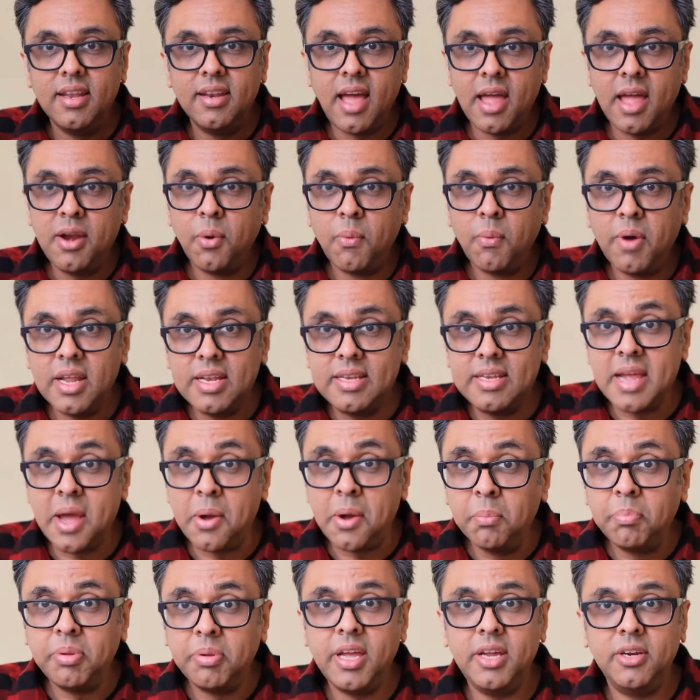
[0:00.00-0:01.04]
I don't want to
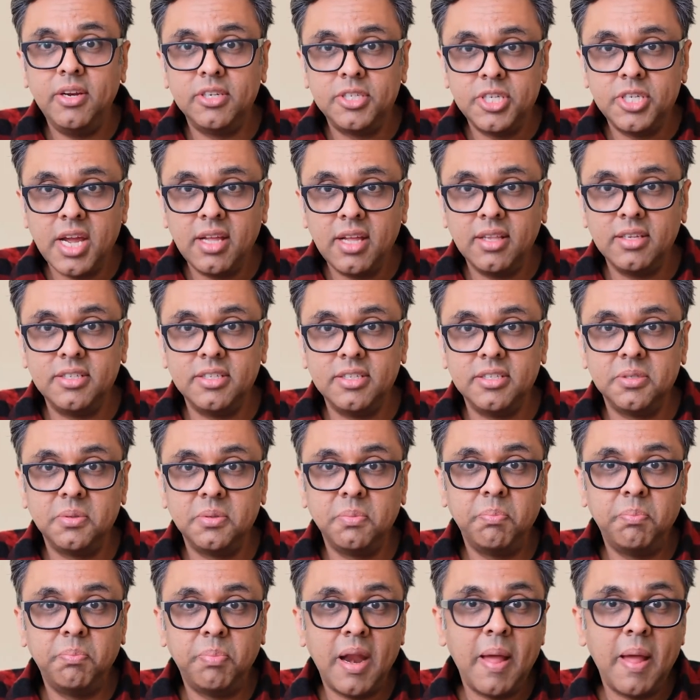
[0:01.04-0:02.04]
downplay your challenges,